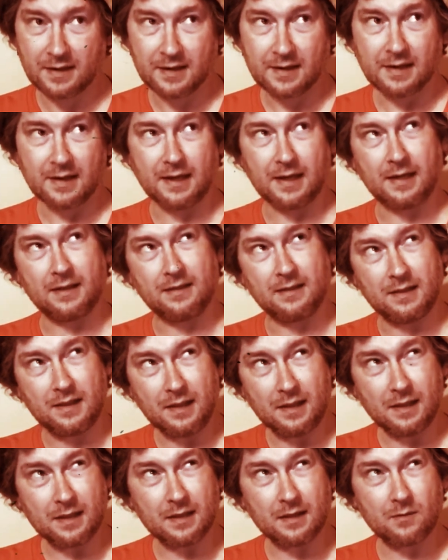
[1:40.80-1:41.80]
And
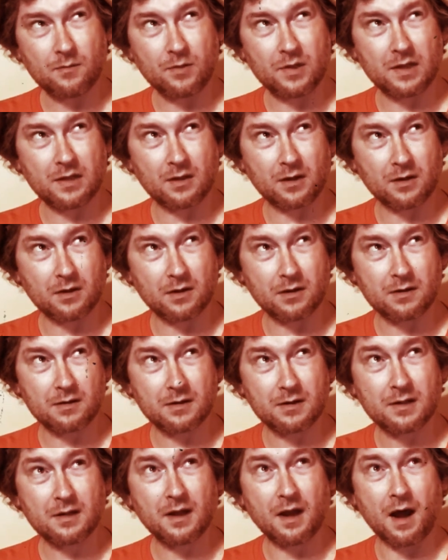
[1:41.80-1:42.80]
then we learned
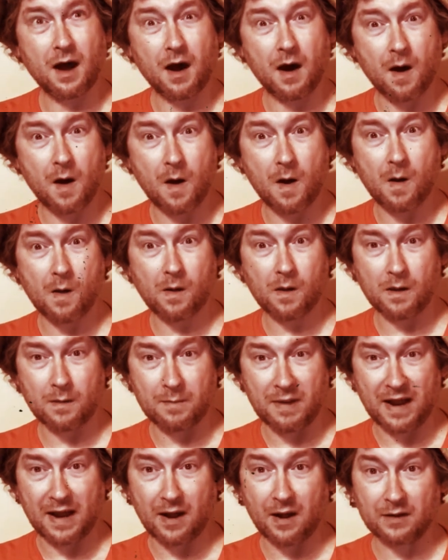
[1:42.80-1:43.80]
all
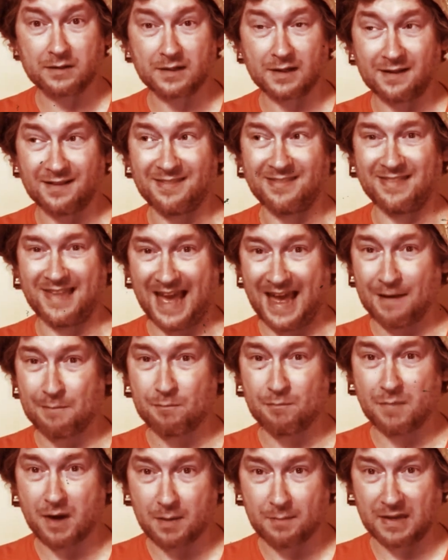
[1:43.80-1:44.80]
about that
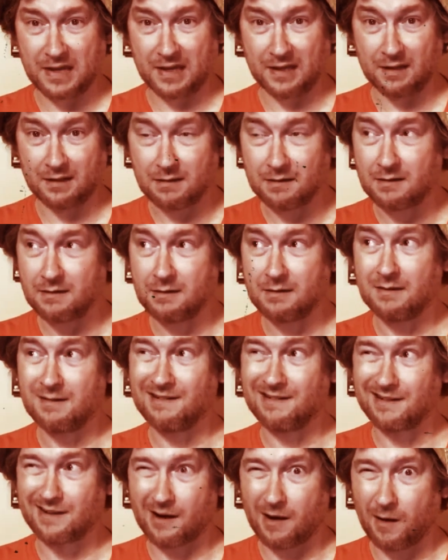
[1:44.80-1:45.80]
mummy
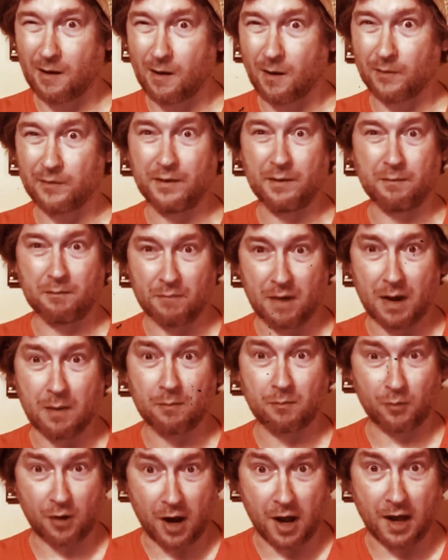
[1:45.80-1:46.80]
called
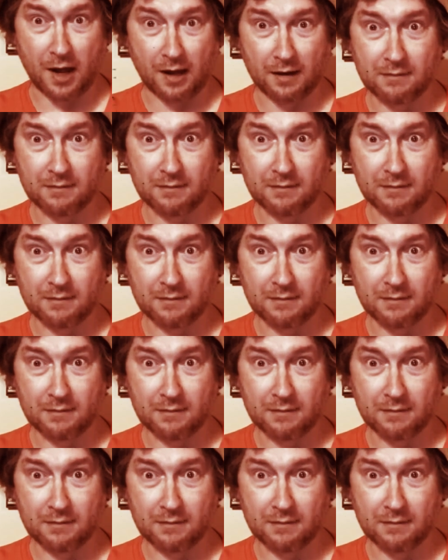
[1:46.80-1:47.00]
Mum-Ra.